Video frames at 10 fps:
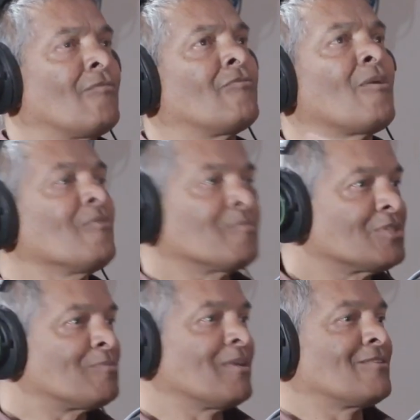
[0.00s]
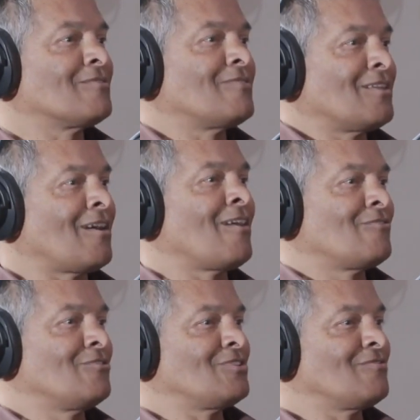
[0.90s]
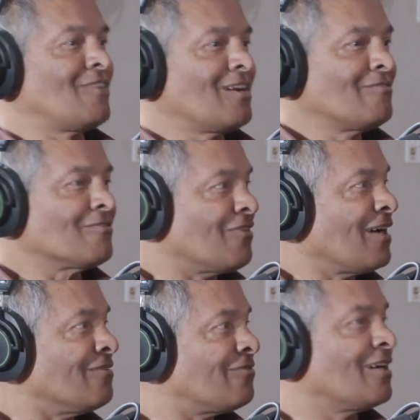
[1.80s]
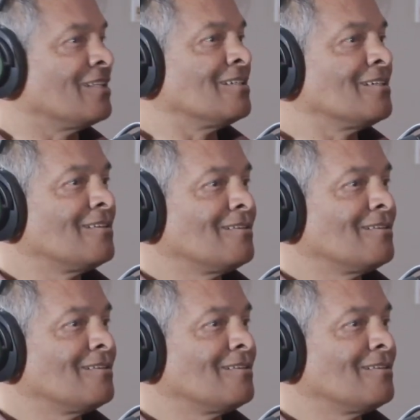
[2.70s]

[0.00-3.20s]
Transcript: from the perspective that I have to survive a firefight.